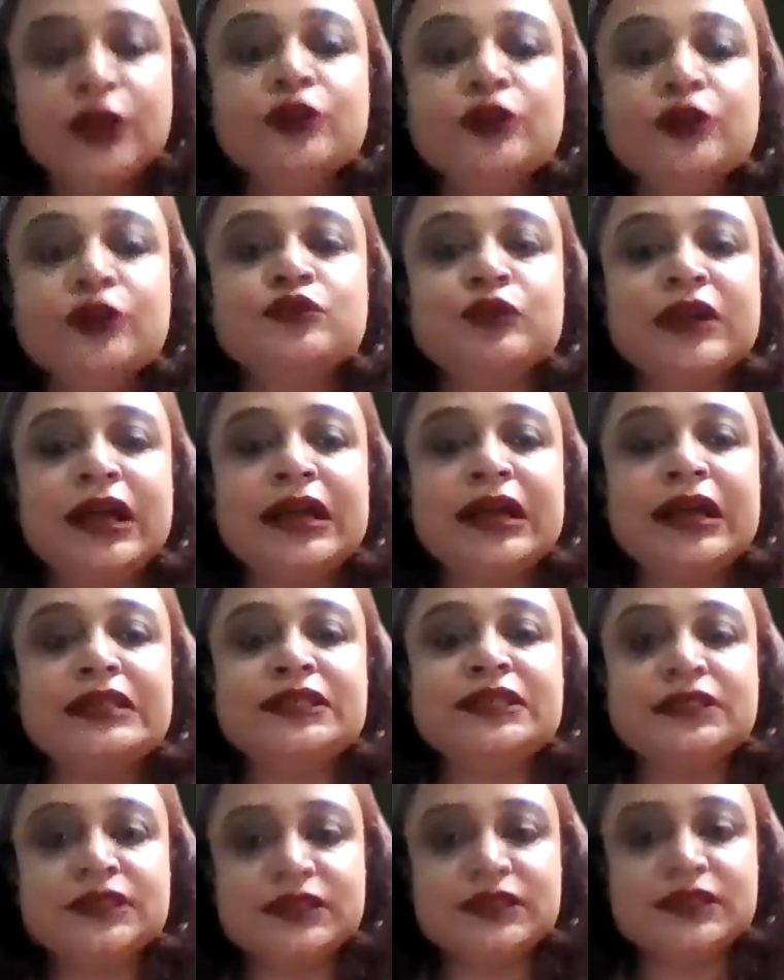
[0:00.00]
So guys,
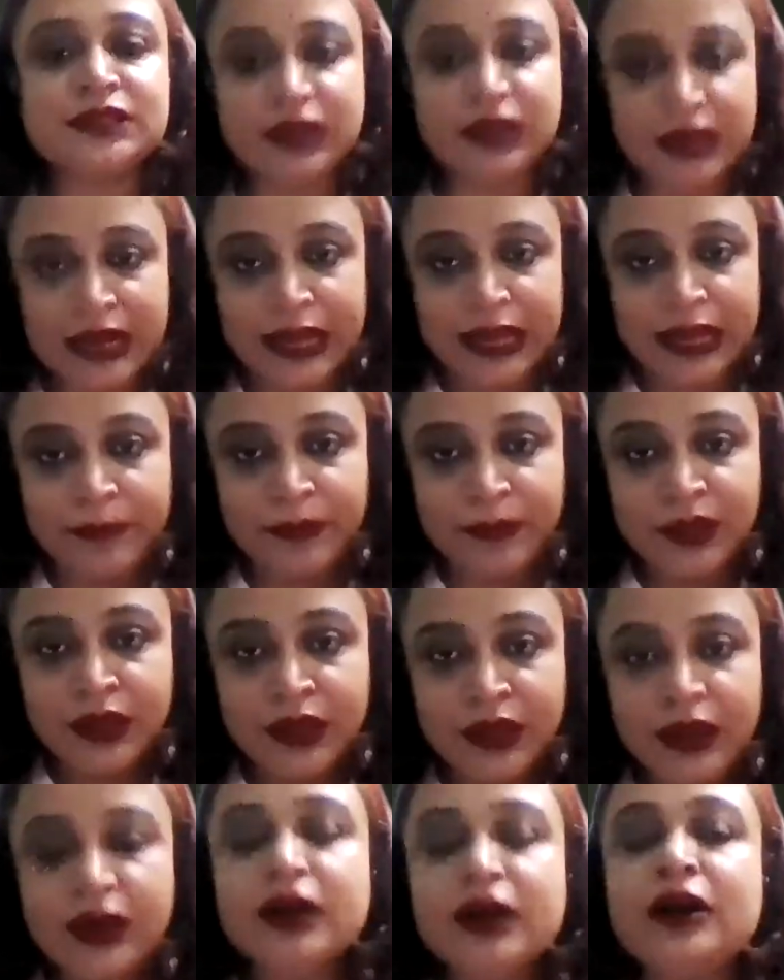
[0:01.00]
this is the time.
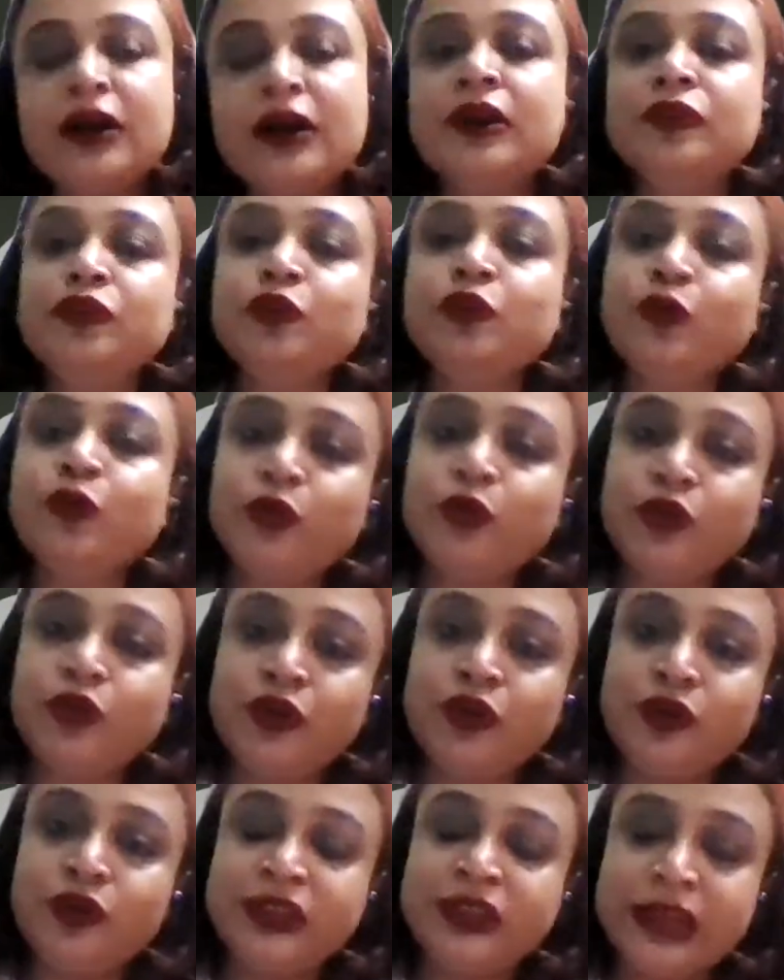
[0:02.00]
Don't
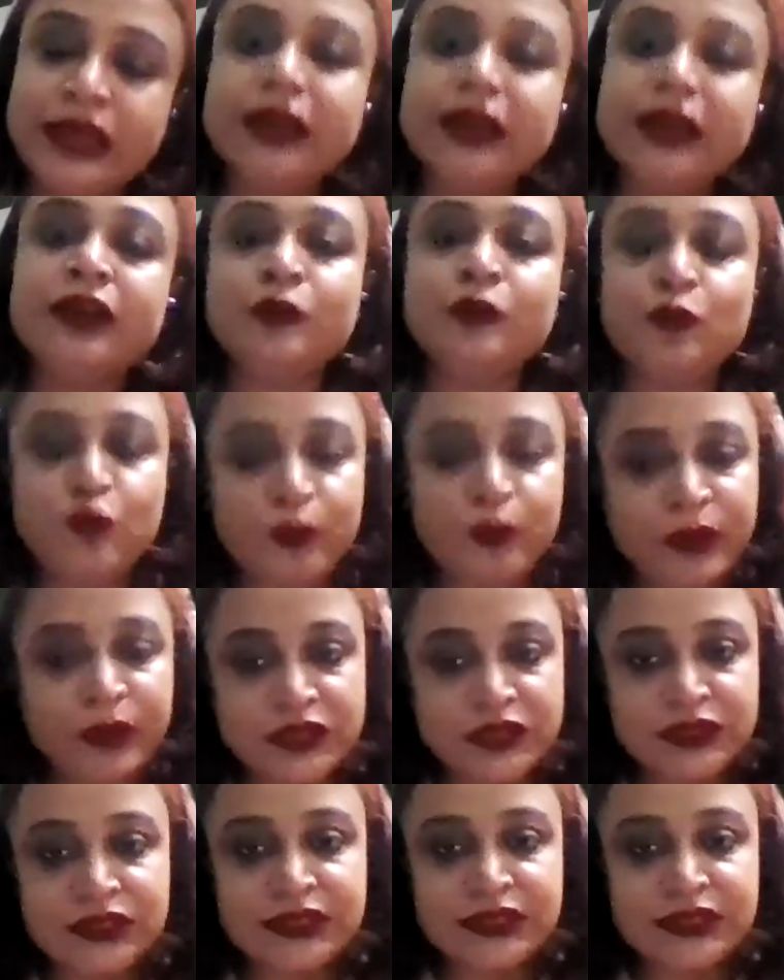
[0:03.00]
think too much.